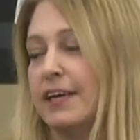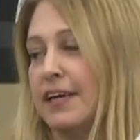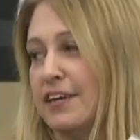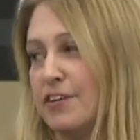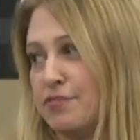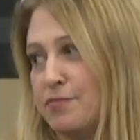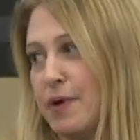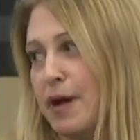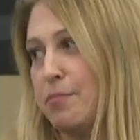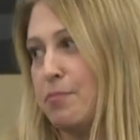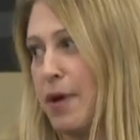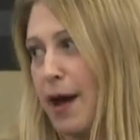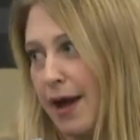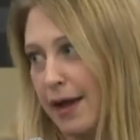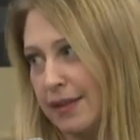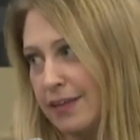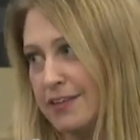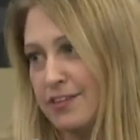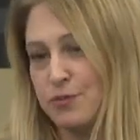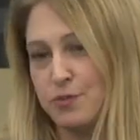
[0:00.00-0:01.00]
If my
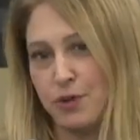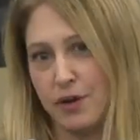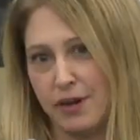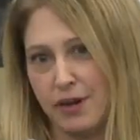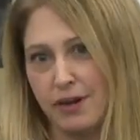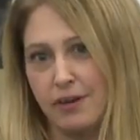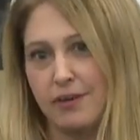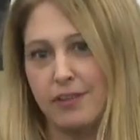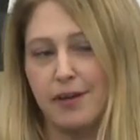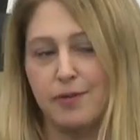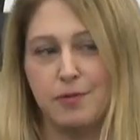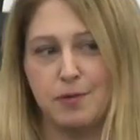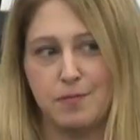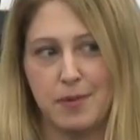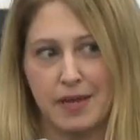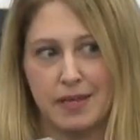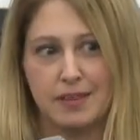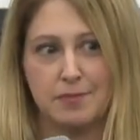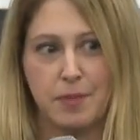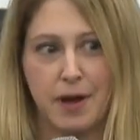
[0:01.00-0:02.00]
pilots were here, they would
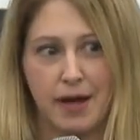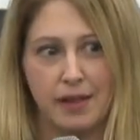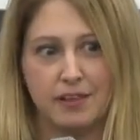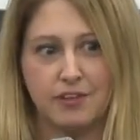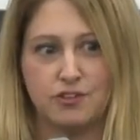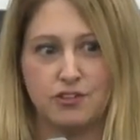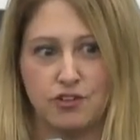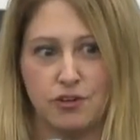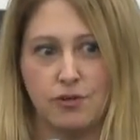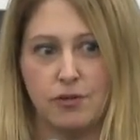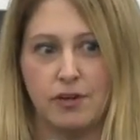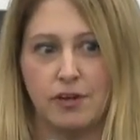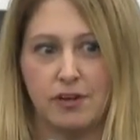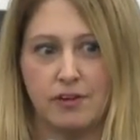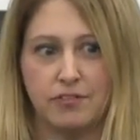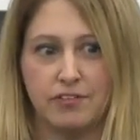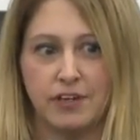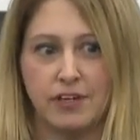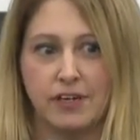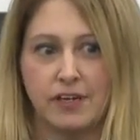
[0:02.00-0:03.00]
make the pilot joke
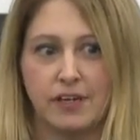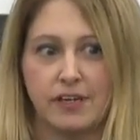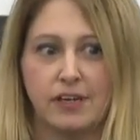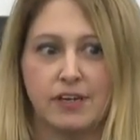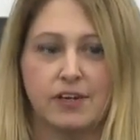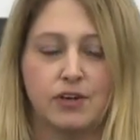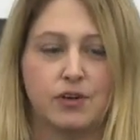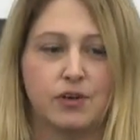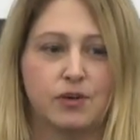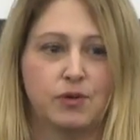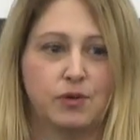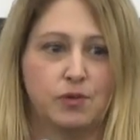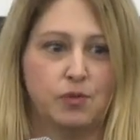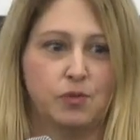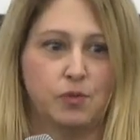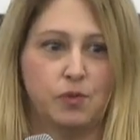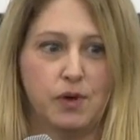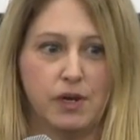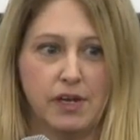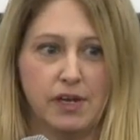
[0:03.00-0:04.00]
of,
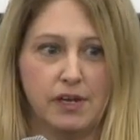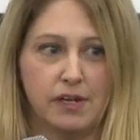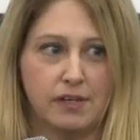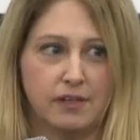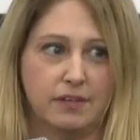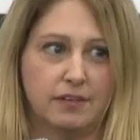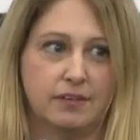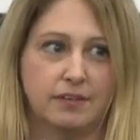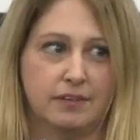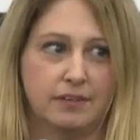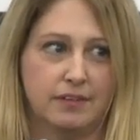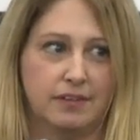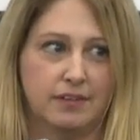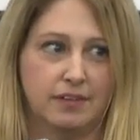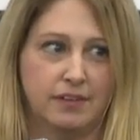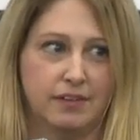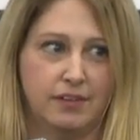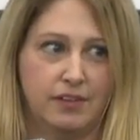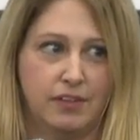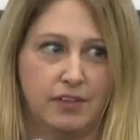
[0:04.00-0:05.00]
well,
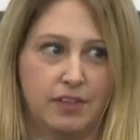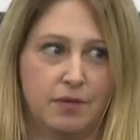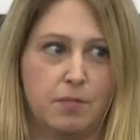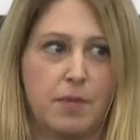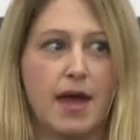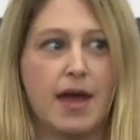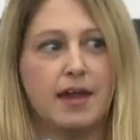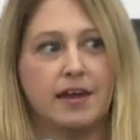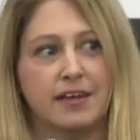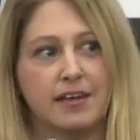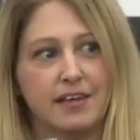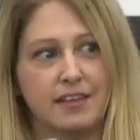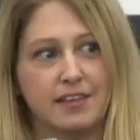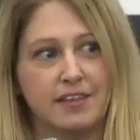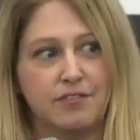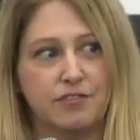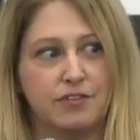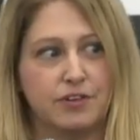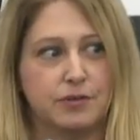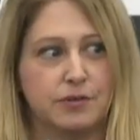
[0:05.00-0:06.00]
the mannequin
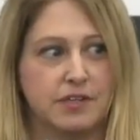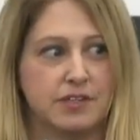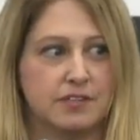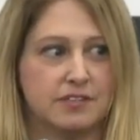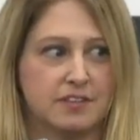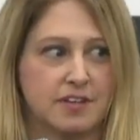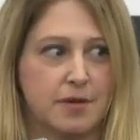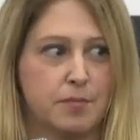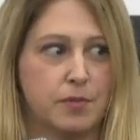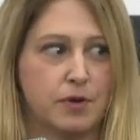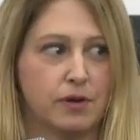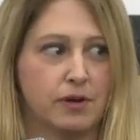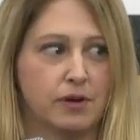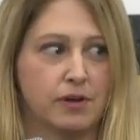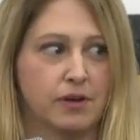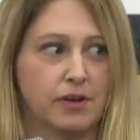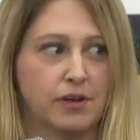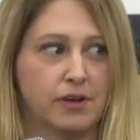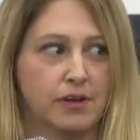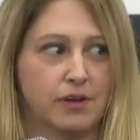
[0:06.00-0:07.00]
that flew in December,
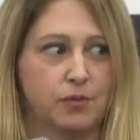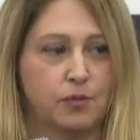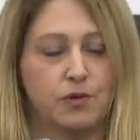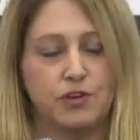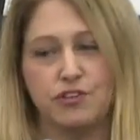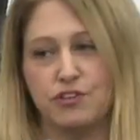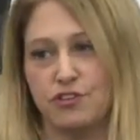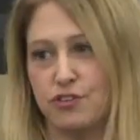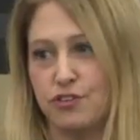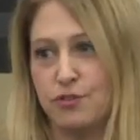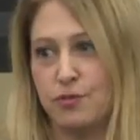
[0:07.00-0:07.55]
we just